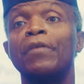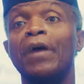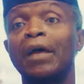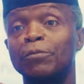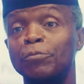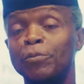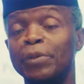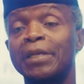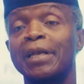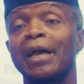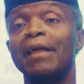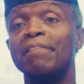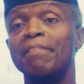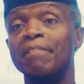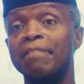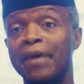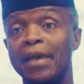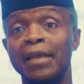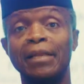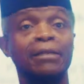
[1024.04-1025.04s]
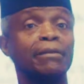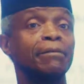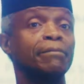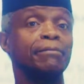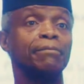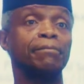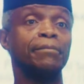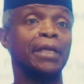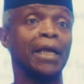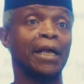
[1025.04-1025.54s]
that we can then
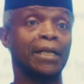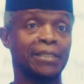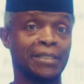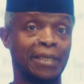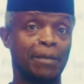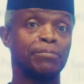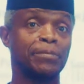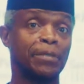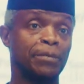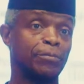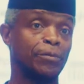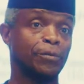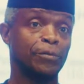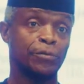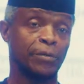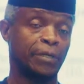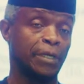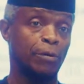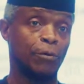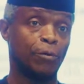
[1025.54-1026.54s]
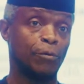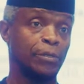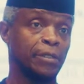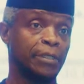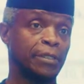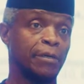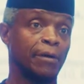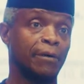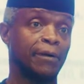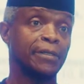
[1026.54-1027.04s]
be acceptable to a
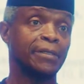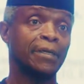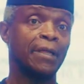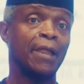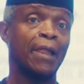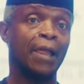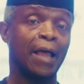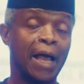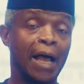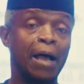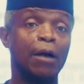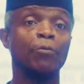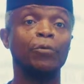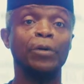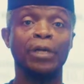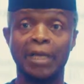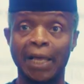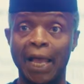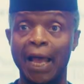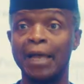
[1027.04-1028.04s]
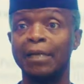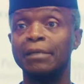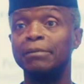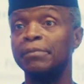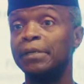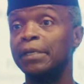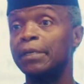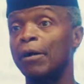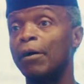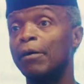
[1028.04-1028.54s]
holy God, and we can
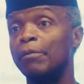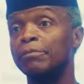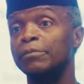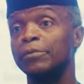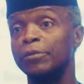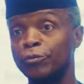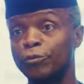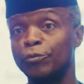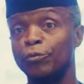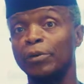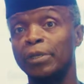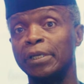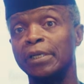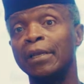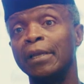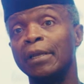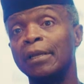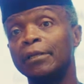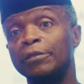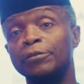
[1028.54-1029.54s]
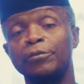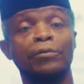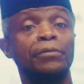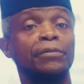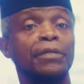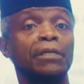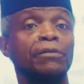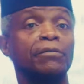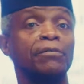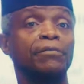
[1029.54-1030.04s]
become truly
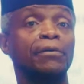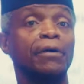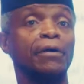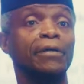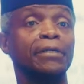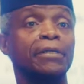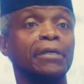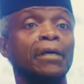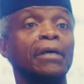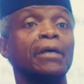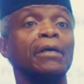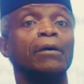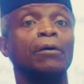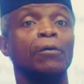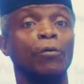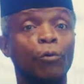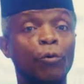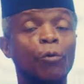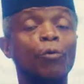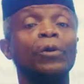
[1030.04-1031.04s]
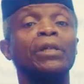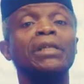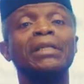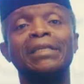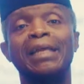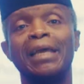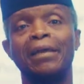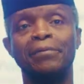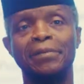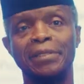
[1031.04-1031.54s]
children of God, who will
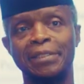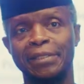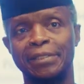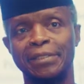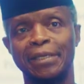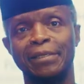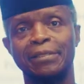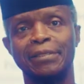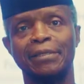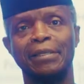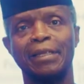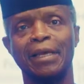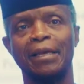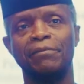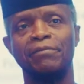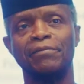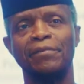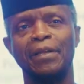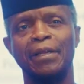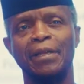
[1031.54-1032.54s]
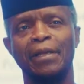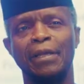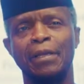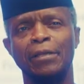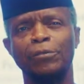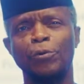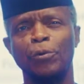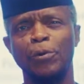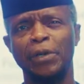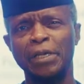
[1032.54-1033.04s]
inherit eternal life.
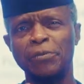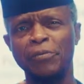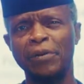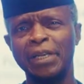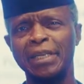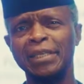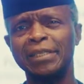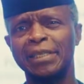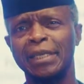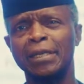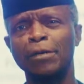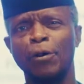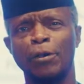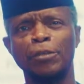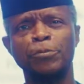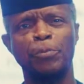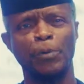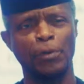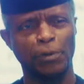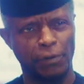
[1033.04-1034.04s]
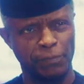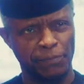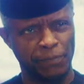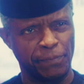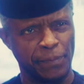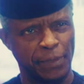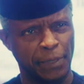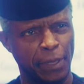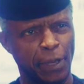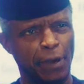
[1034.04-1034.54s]
So it really is a gospel of
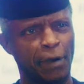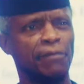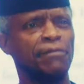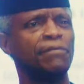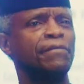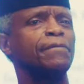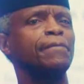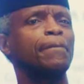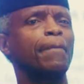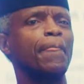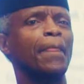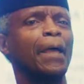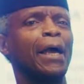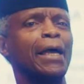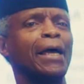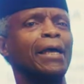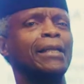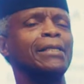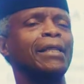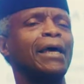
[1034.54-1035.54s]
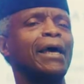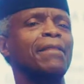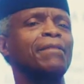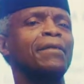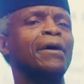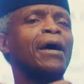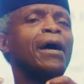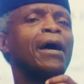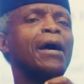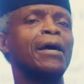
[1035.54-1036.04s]
love, and at
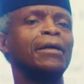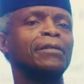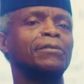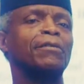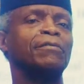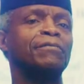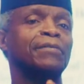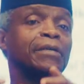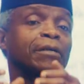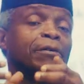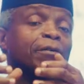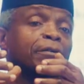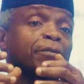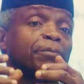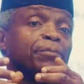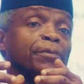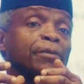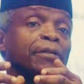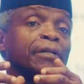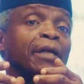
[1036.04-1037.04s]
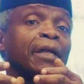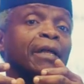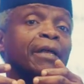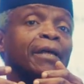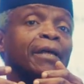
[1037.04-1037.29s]
the heart of the gospel